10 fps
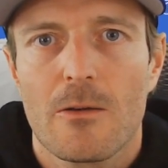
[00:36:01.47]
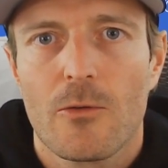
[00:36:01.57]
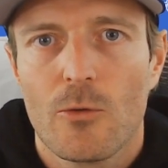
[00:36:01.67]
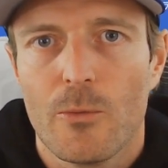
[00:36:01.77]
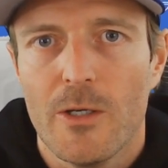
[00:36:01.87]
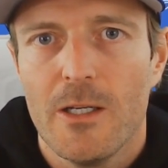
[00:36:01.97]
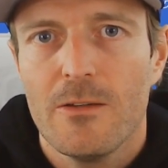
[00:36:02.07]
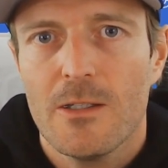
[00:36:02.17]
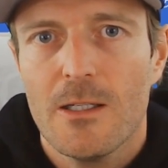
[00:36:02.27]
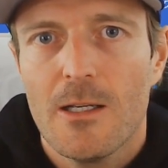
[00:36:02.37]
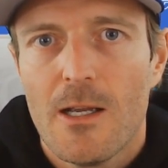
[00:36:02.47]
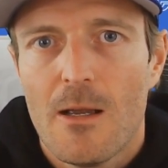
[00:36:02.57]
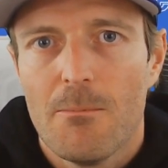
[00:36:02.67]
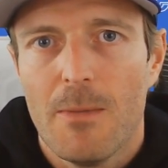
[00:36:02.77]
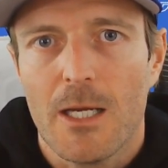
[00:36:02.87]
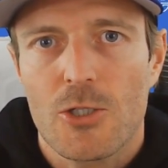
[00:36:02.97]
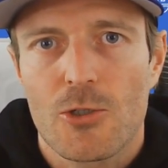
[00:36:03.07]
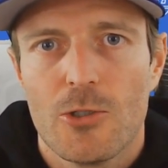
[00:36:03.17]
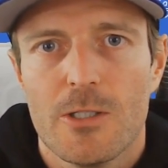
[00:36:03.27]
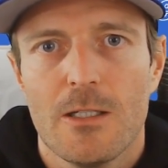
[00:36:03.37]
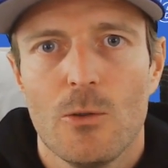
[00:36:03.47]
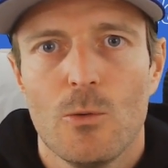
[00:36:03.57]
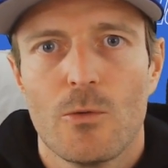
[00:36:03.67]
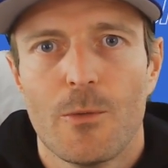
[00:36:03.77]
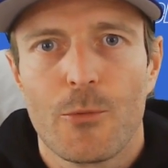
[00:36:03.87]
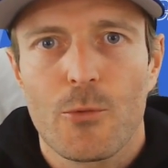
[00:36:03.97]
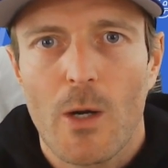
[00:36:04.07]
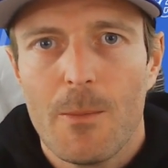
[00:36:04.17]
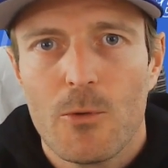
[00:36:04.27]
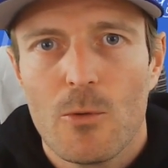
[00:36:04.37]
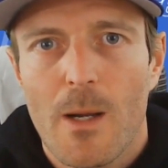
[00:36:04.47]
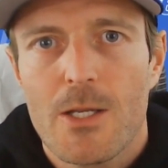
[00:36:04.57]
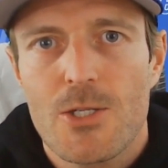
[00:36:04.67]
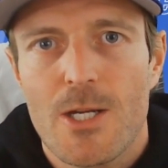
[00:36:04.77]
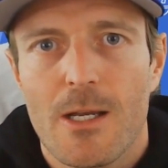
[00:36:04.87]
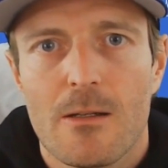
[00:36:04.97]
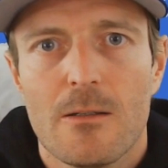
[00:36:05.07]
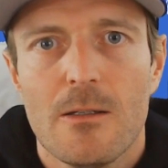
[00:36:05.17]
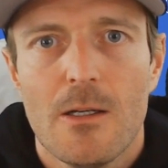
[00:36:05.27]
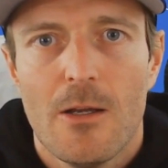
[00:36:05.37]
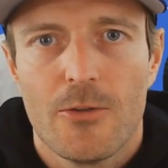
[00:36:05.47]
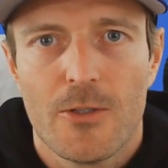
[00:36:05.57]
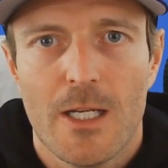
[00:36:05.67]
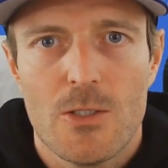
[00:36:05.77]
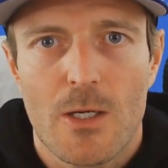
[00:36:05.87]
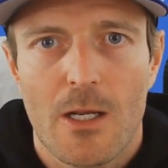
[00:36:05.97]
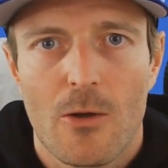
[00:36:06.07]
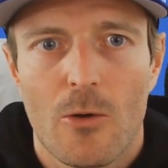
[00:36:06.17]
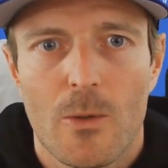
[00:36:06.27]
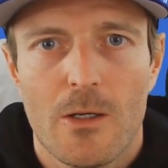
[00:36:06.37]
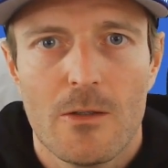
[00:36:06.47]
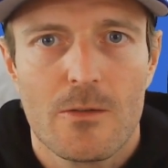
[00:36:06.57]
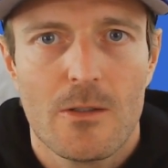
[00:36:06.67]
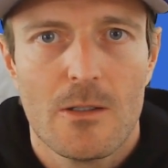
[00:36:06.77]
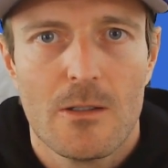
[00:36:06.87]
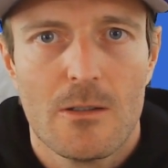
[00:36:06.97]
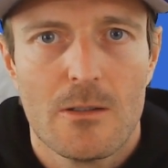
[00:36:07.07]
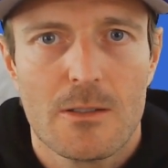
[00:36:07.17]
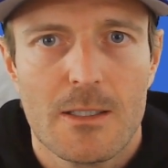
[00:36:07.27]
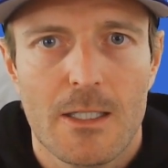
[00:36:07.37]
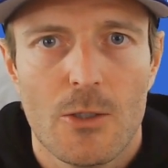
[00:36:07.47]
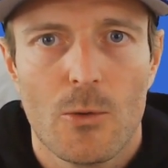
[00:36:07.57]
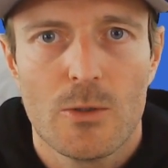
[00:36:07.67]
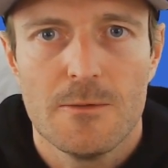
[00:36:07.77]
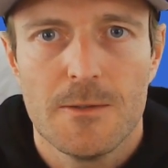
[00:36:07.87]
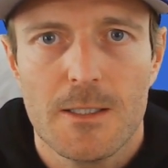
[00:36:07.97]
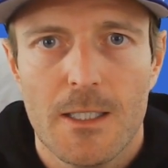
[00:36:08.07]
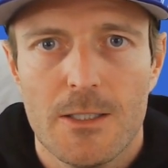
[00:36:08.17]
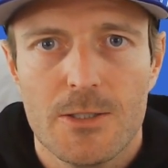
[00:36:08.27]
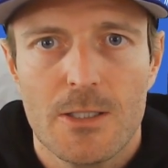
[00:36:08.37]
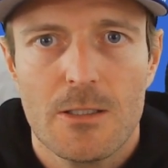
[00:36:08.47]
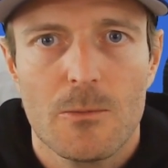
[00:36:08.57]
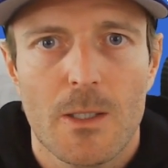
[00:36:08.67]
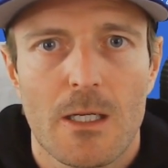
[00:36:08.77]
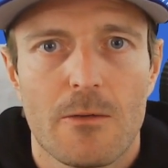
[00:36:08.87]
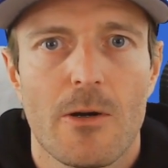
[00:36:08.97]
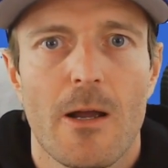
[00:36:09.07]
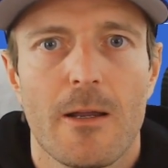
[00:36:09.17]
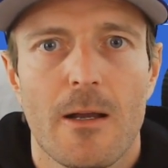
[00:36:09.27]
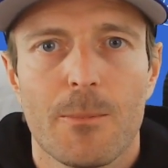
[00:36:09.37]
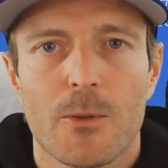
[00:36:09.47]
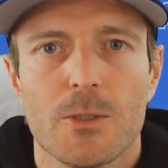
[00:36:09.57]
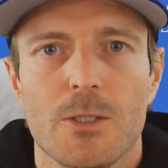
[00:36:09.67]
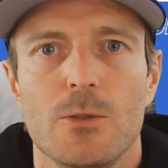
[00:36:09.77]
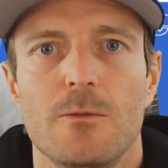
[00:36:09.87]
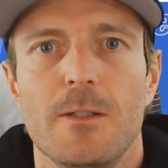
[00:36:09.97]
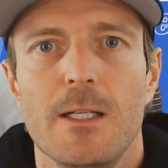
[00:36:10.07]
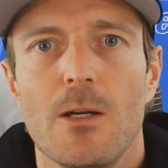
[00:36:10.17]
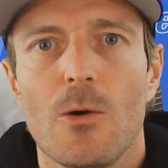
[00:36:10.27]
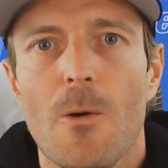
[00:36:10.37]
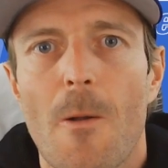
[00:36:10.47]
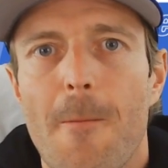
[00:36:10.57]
Super easy. Make sure that you subscribe to my channel so that you can always get a notification whenever I upload a new video.